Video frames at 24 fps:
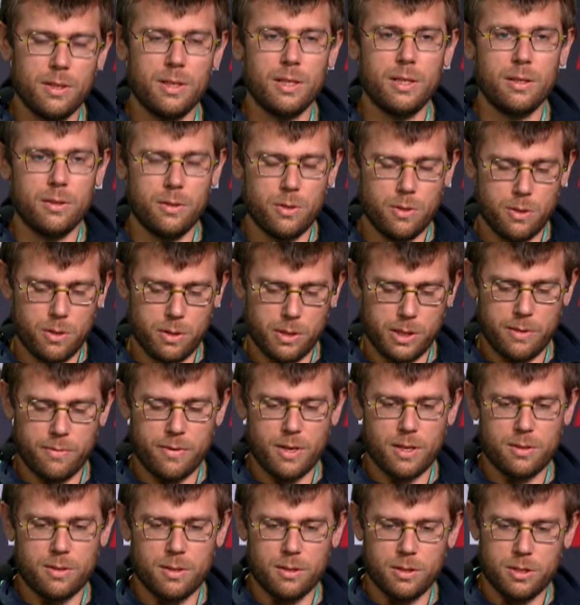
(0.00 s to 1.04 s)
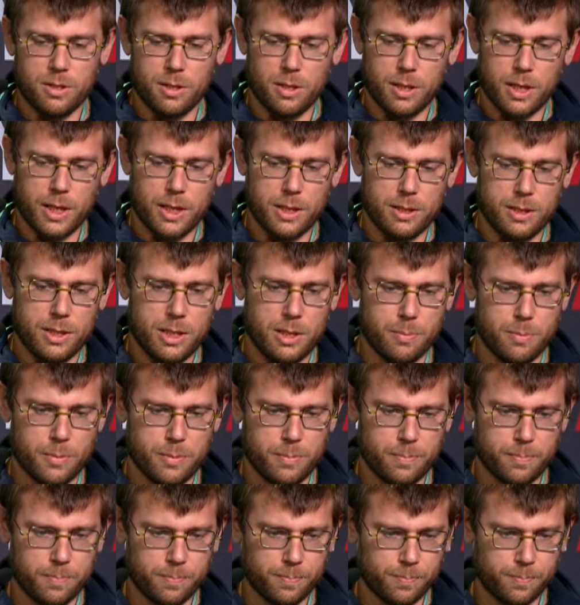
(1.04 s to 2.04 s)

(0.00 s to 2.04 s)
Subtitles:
in the reverse engineering team.